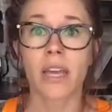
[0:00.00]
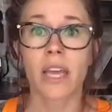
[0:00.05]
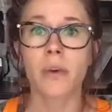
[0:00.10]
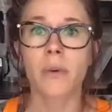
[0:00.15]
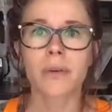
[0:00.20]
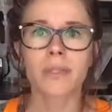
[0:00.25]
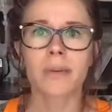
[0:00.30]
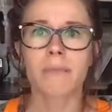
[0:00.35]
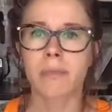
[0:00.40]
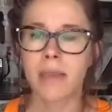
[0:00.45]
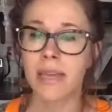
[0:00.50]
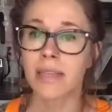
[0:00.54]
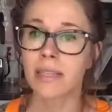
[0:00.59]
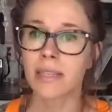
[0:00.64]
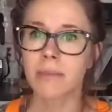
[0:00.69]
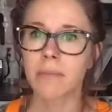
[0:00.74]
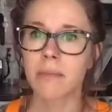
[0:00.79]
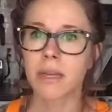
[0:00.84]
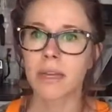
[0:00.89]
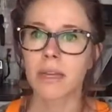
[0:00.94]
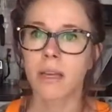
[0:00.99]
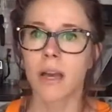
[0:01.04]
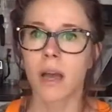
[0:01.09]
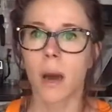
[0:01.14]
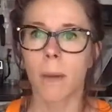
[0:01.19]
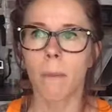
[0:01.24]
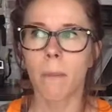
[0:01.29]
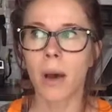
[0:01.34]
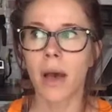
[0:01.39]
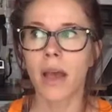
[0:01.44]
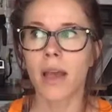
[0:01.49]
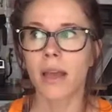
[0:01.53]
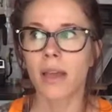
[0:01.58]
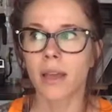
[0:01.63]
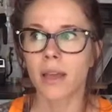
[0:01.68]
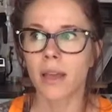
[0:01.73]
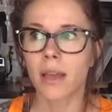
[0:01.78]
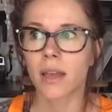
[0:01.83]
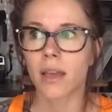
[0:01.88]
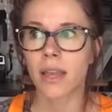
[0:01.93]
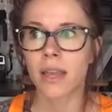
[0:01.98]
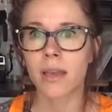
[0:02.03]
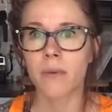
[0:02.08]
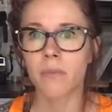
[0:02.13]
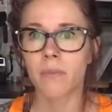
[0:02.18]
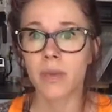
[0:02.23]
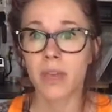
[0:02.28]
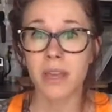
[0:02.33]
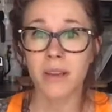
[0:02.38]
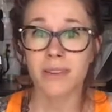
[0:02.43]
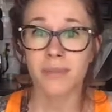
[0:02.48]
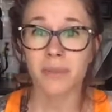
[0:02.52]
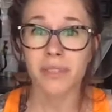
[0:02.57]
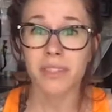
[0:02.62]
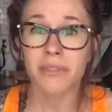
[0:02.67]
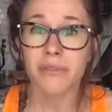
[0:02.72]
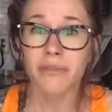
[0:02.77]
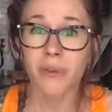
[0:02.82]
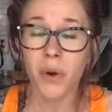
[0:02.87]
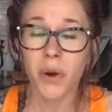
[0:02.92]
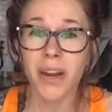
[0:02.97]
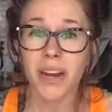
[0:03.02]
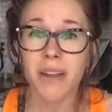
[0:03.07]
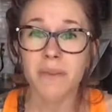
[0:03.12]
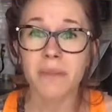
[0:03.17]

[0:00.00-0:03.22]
He wasn't mean to me, but he wasn't for it.